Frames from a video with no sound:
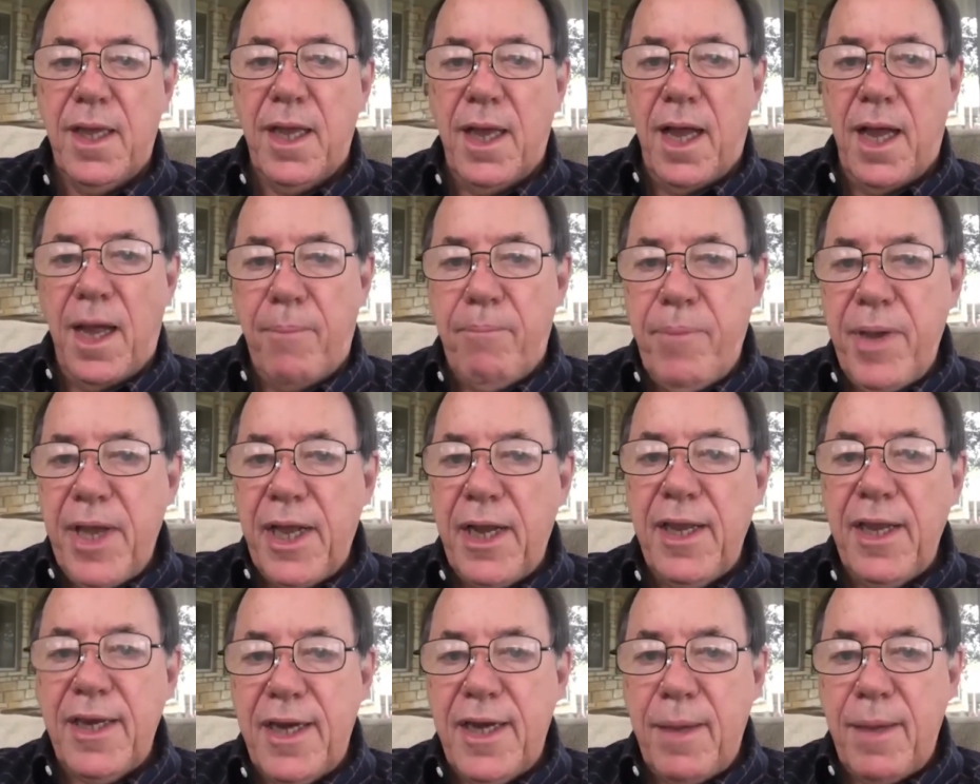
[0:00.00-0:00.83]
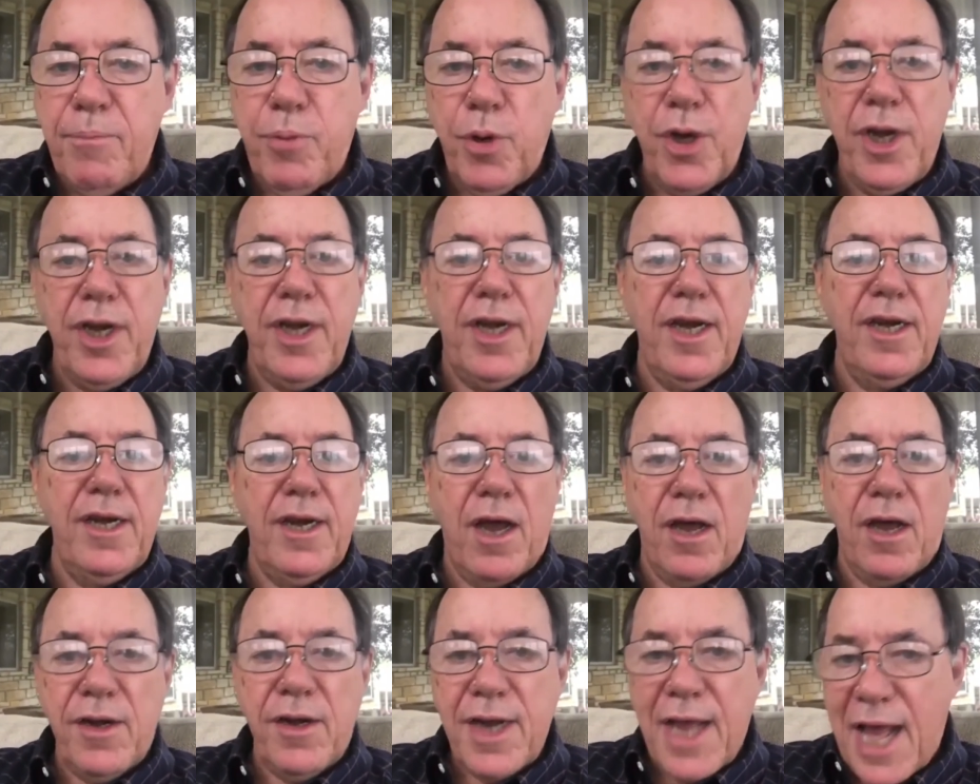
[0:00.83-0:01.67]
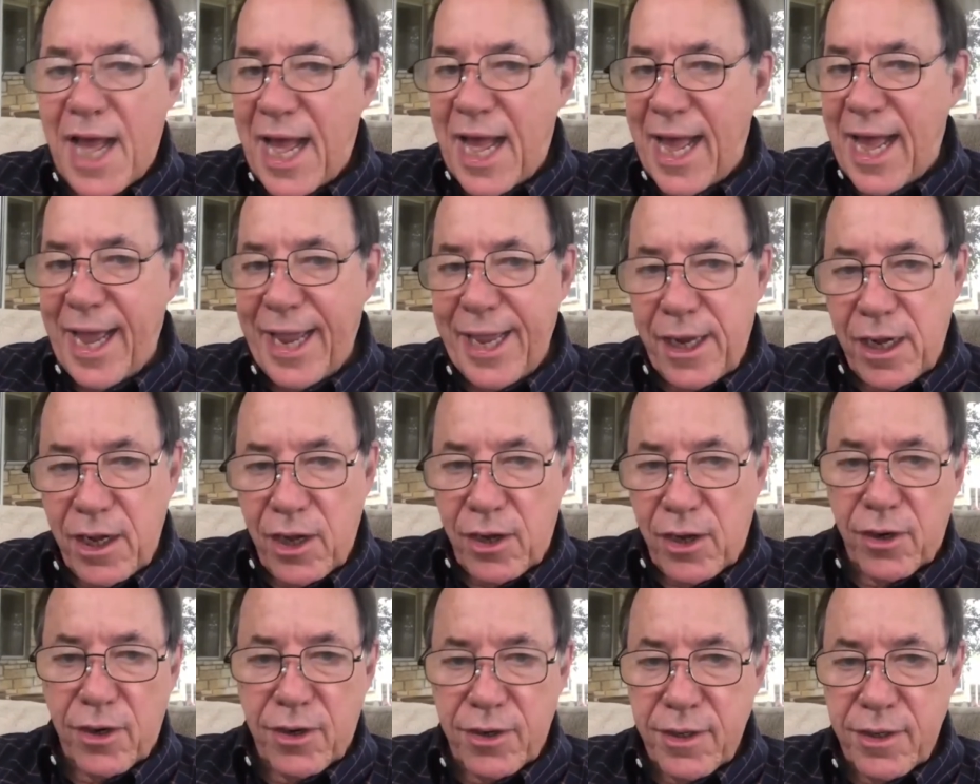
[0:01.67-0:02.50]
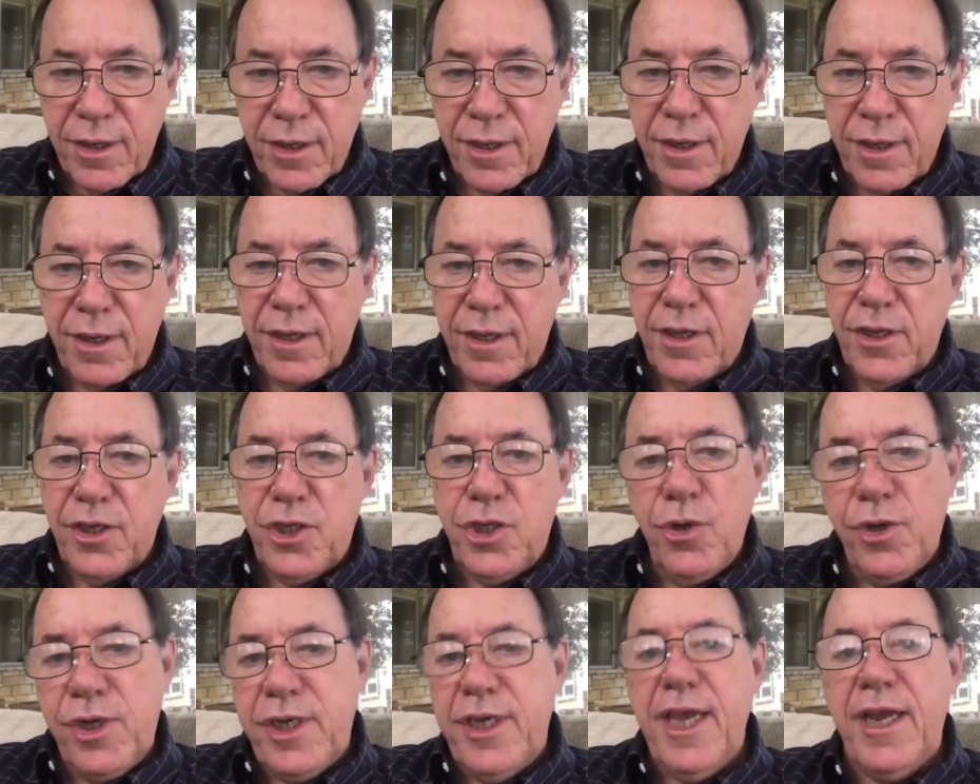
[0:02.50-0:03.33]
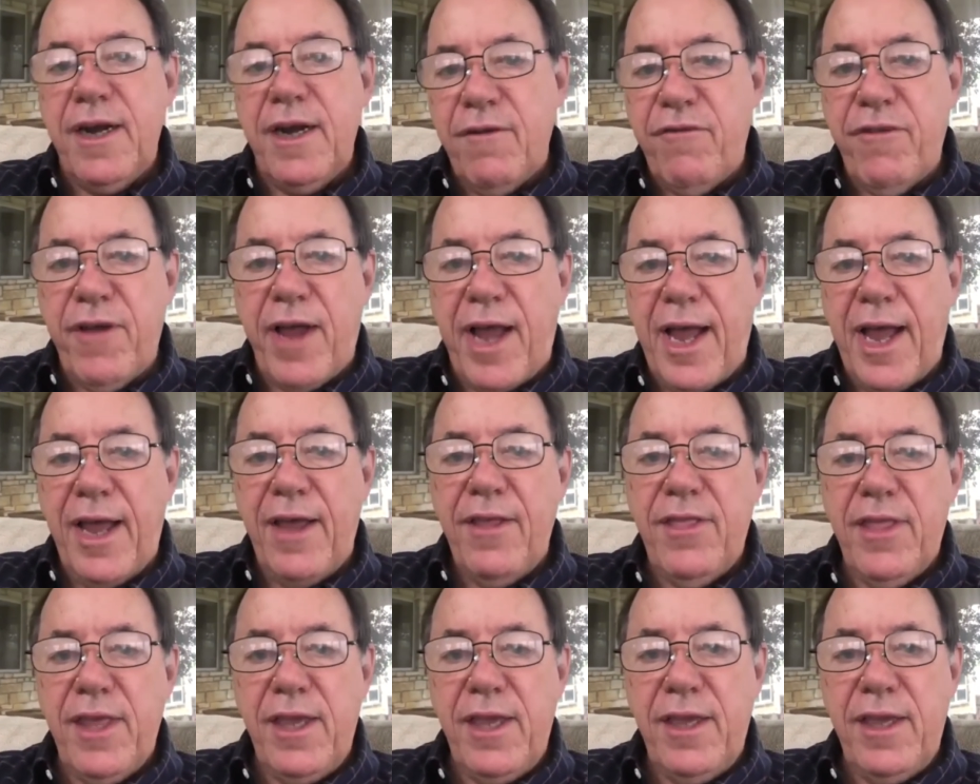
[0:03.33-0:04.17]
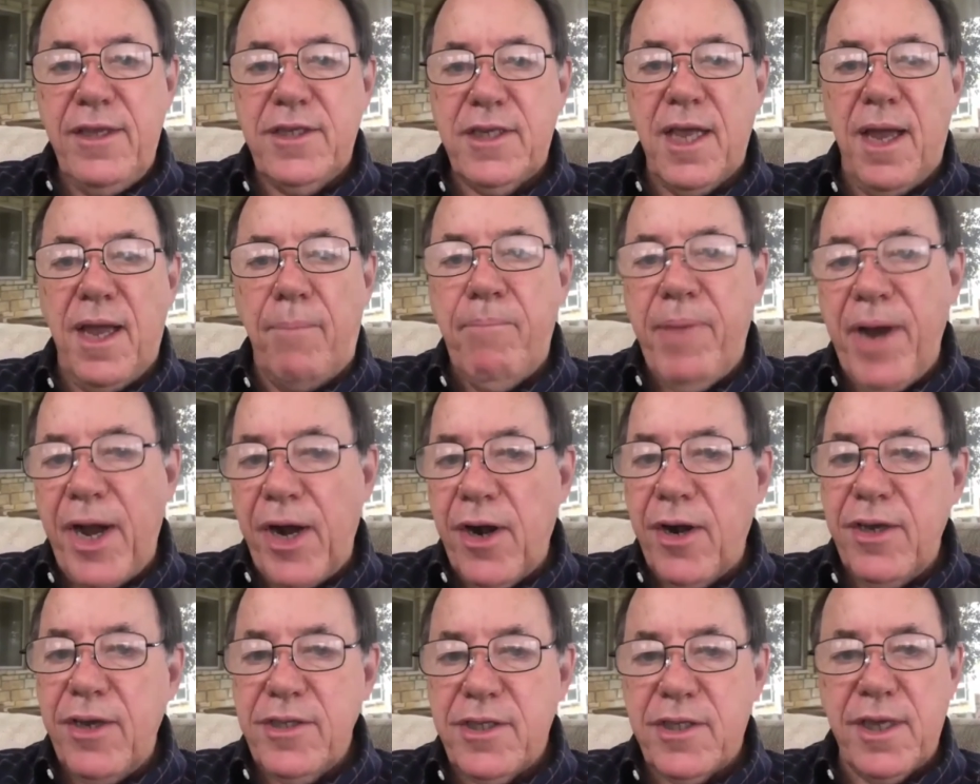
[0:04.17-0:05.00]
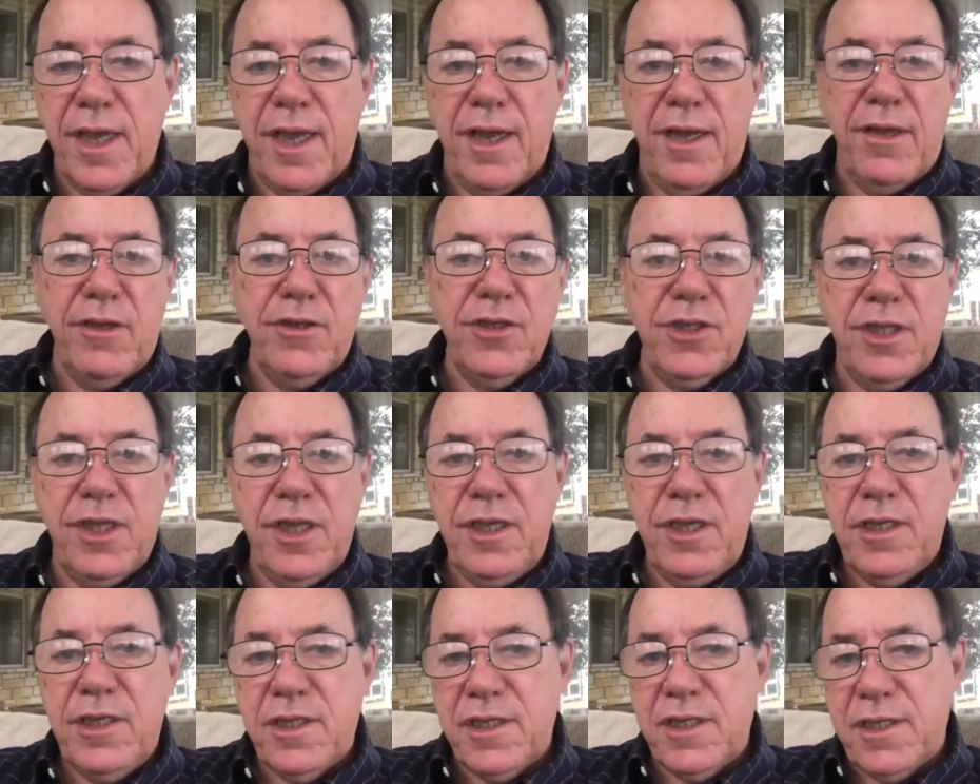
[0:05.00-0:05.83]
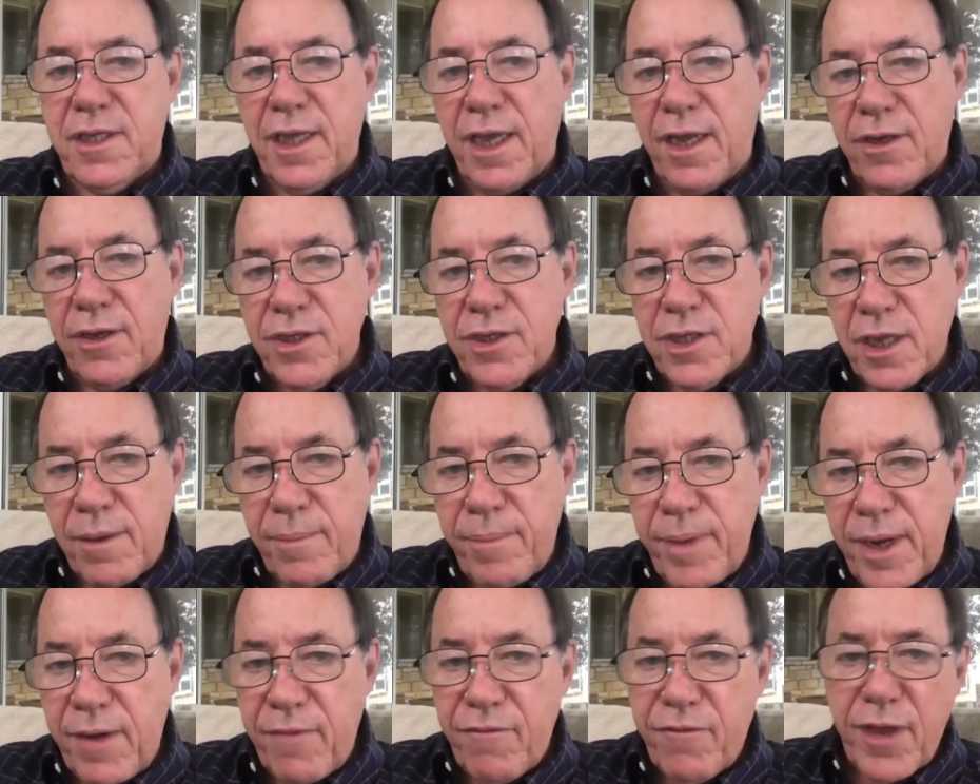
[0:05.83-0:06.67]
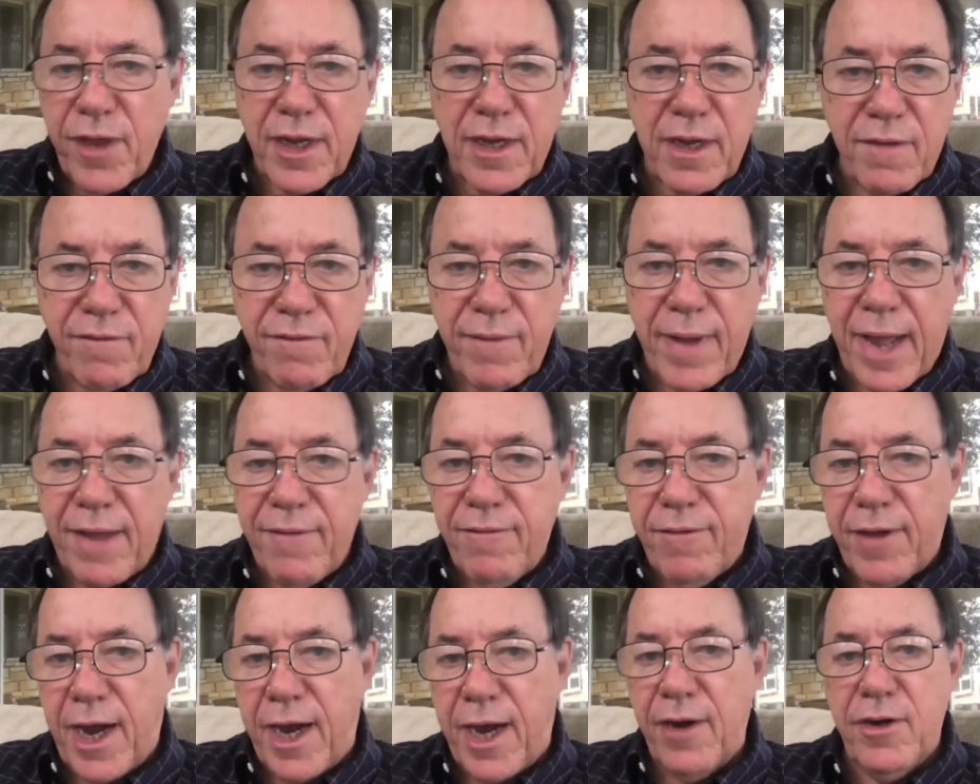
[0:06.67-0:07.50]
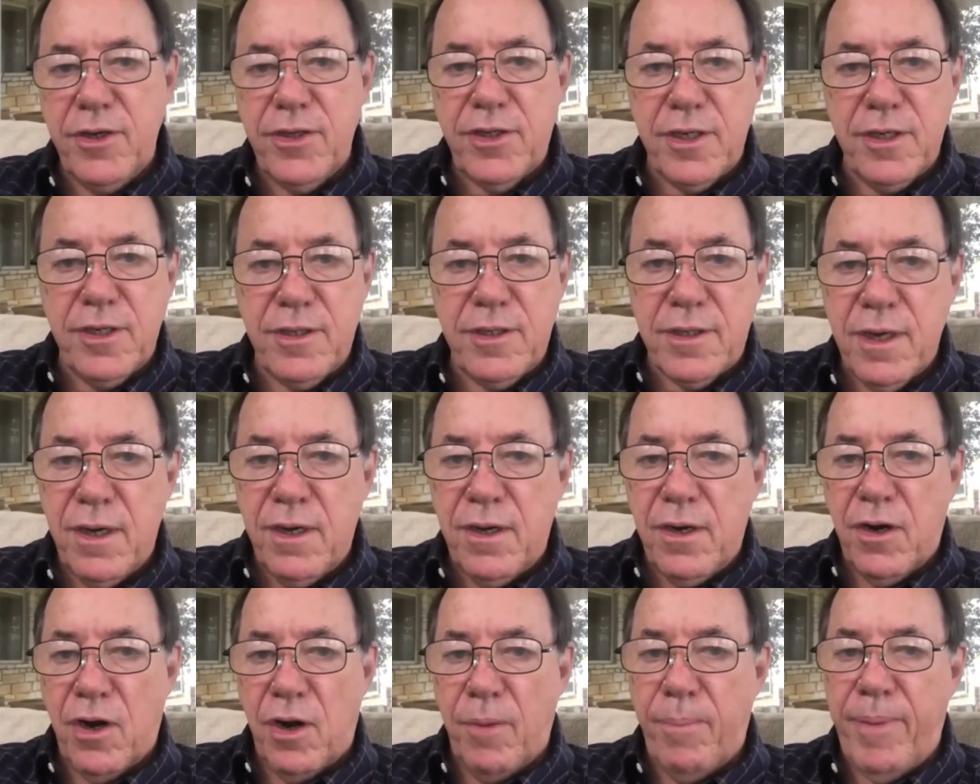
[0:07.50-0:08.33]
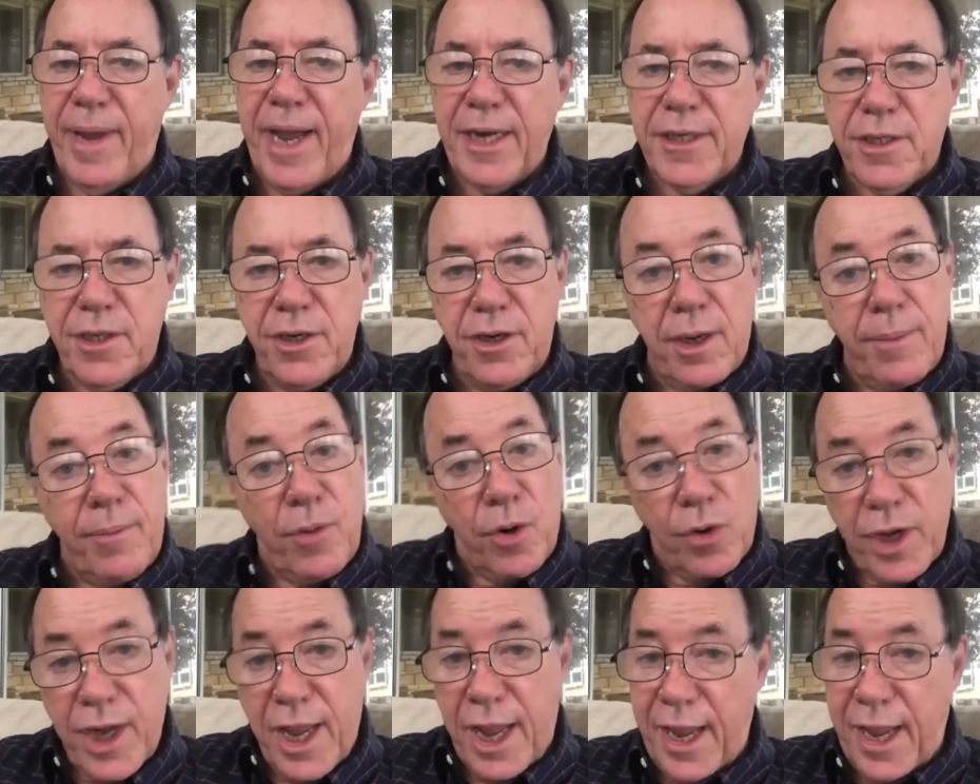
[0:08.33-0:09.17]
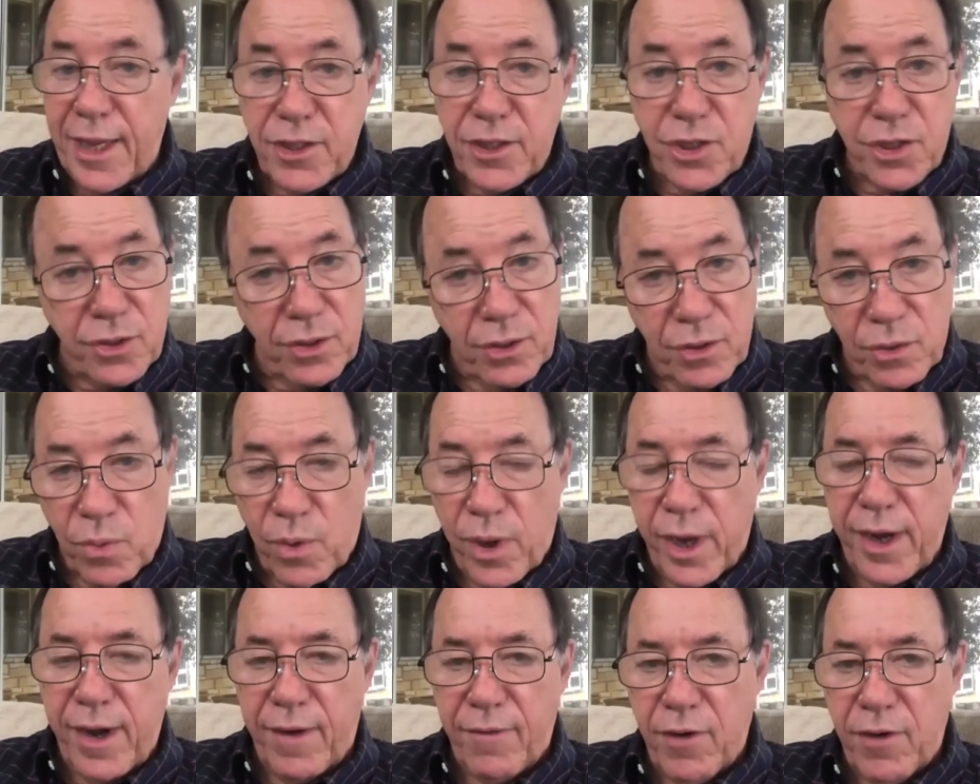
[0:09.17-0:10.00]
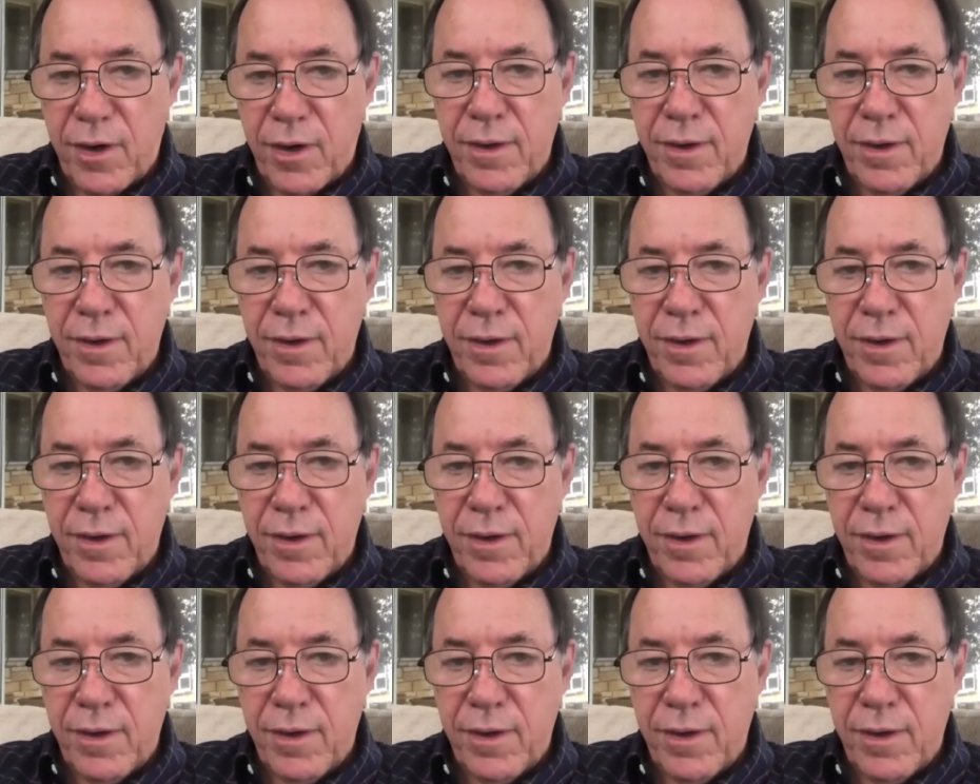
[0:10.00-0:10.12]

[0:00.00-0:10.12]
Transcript: ability, putting it on high alert to identify these aberrant cells, these cells that have been infected by viruses or bacterium or cancer or whatever,